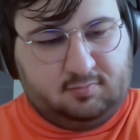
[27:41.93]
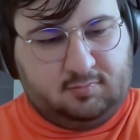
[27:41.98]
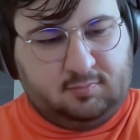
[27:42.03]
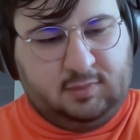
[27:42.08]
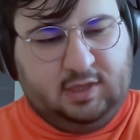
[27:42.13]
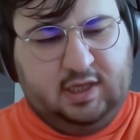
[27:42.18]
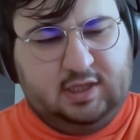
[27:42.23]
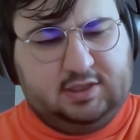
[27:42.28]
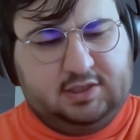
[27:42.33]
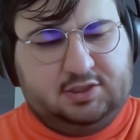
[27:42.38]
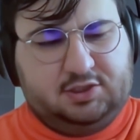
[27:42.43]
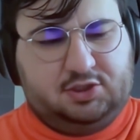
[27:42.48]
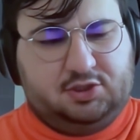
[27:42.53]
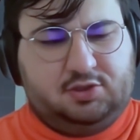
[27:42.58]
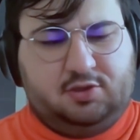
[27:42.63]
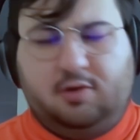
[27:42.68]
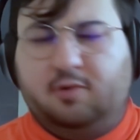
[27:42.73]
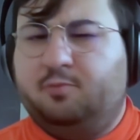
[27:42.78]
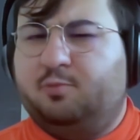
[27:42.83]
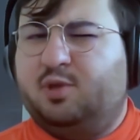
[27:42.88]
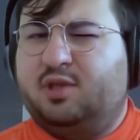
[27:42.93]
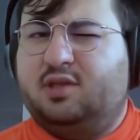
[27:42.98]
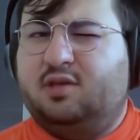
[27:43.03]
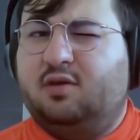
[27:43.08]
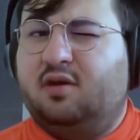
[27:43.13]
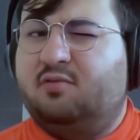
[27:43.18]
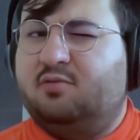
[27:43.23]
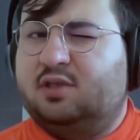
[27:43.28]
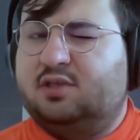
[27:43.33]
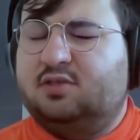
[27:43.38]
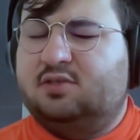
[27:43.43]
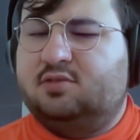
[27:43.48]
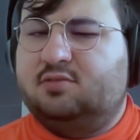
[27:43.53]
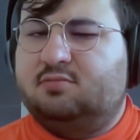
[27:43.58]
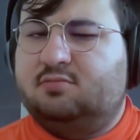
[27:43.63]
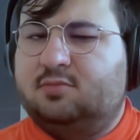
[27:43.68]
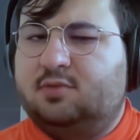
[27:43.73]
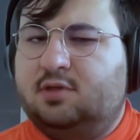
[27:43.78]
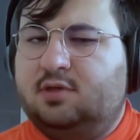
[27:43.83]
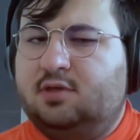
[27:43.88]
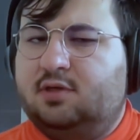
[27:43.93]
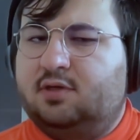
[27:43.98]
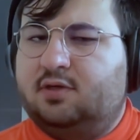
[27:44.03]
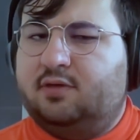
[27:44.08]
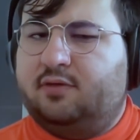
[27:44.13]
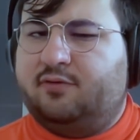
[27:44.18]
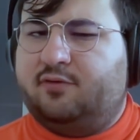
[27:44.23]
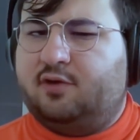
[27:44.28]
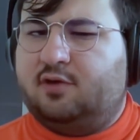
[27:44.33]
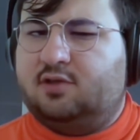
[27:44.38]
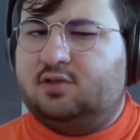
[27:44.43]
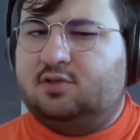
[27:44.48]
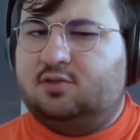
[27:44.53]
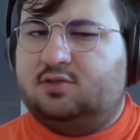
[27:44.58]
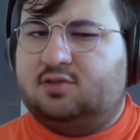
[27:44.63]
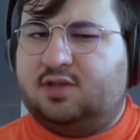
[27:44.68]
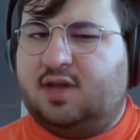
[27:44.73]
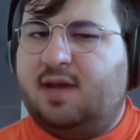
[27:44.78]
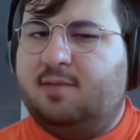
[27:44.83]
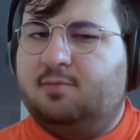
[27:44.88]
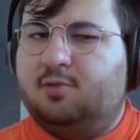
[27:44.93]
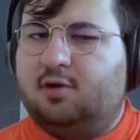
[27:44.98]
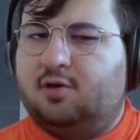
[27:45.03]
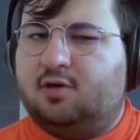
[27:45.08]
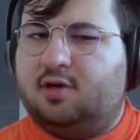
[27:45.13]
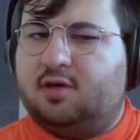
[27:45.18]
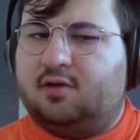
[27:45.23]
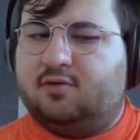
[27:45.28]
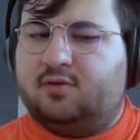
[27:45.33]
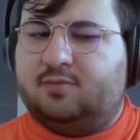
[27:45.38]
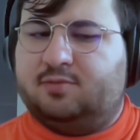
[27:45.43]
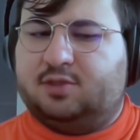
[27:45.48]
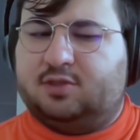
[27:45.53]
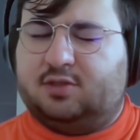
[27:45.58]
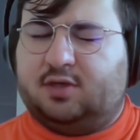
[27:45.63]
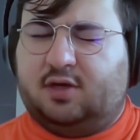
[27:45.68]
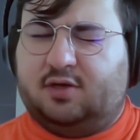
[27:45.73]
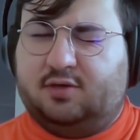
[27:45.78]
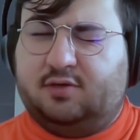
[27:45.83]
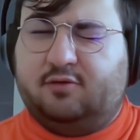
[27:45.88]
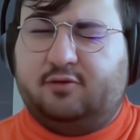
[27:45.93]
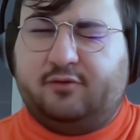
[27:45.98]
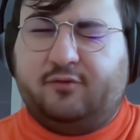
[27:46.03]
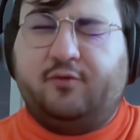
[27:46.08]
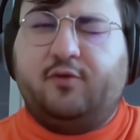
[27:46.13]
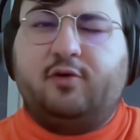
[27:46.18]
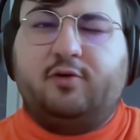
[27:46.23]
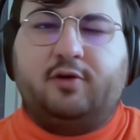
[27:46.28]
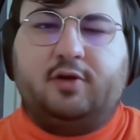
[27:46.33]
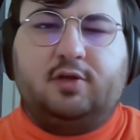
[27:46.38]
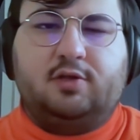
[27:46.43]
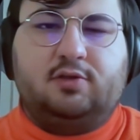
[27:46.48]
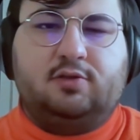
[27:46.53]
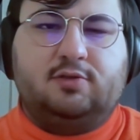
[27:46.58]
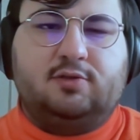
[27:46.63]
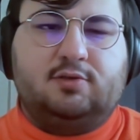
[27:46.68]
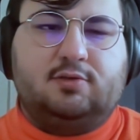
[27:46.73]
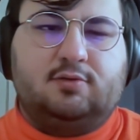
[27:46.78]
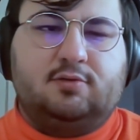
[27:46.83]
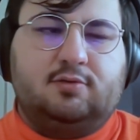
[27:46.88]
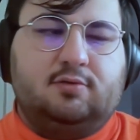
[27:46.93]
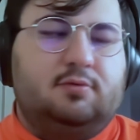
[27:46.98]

At least when you're referring to time lock encryption, are you referring to